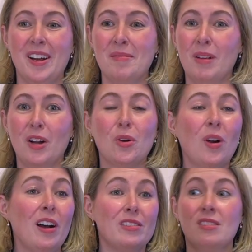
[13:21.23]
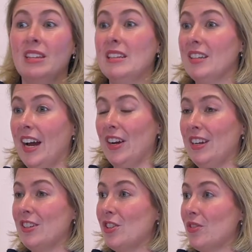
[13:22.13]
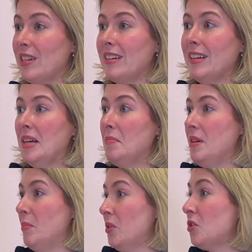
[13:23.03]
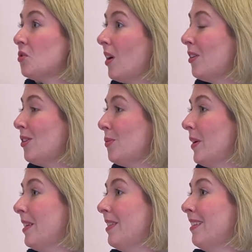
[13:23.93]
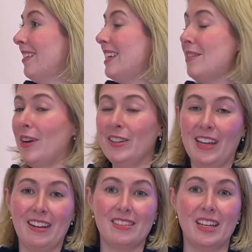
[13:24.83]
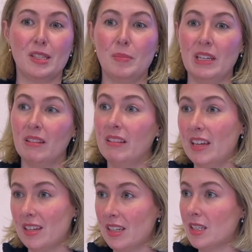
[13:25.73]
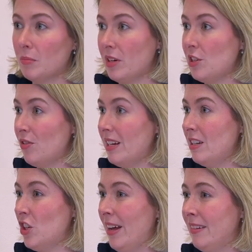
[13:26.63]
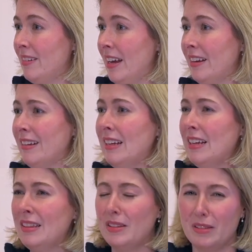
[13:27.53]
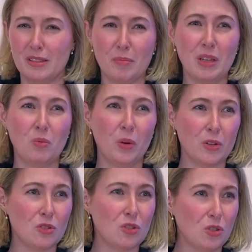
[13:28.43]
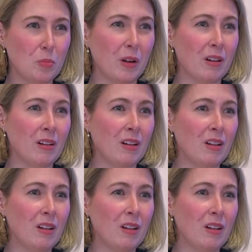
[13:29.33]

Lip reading: across the entire industry, people struggle with eval data sets being leaked into pre-training data. This is something we're super